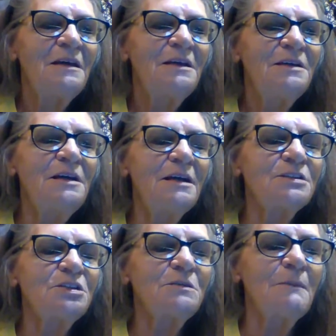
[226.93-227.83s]

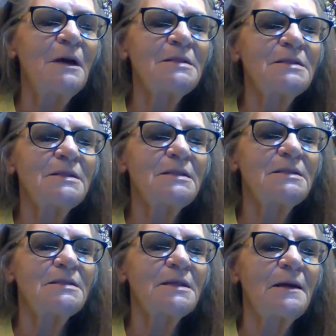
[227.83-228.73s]
Yet she must
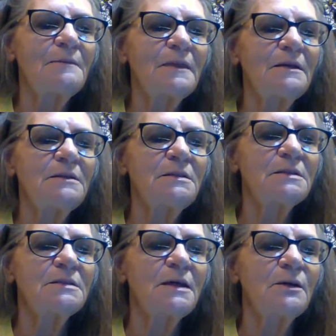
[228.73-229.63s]
need something to
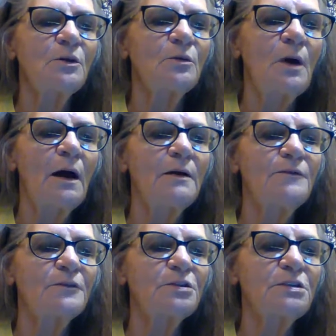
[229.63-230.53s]
set her right,
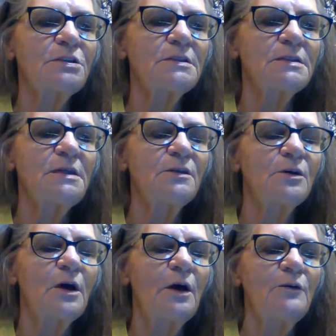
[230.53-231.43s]
for she is
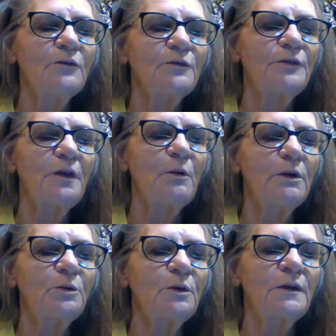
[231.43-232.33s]
either
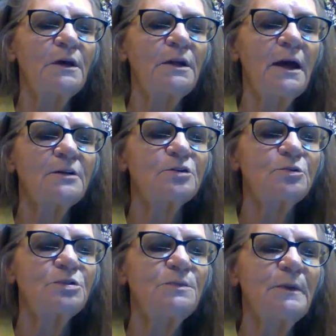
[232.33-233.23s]
overflowing with
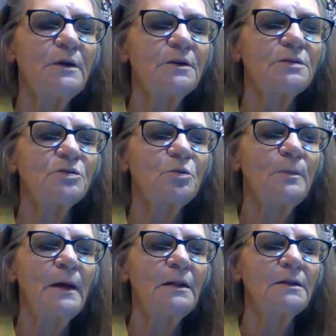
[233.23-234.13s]
unnatural spirits or
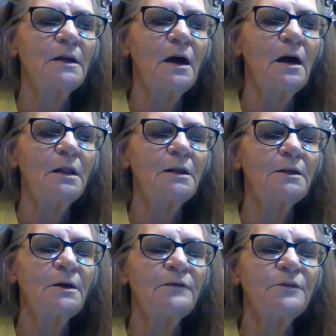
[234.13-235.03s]
melancholy
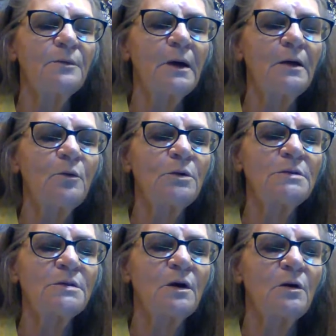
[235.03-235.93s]
enough to break
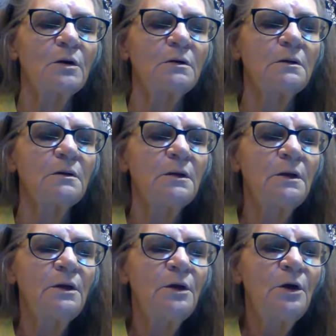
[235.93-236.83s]
one's heart.
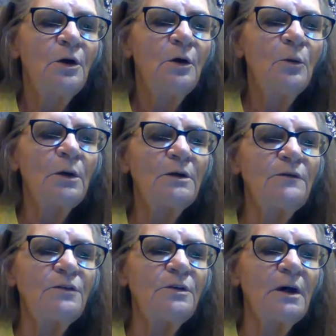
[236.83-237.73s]
What have
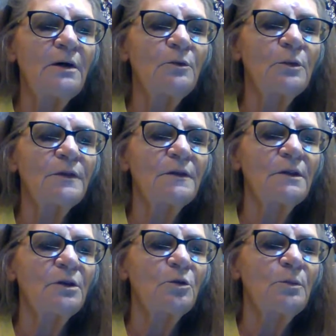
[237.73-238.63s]
you done with the
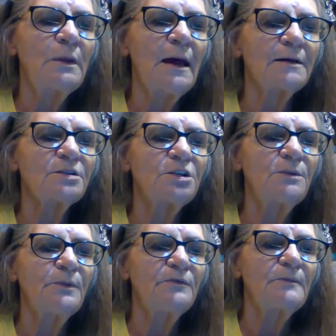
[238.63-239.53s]
little black
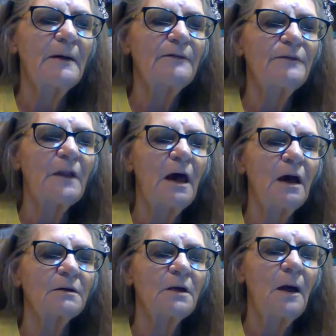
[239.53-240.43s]
sheep of my
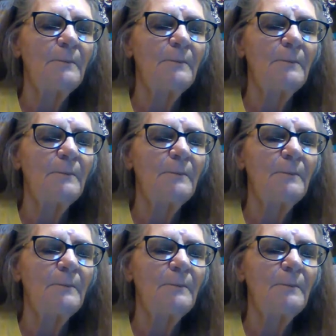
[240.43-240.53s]
flock? Not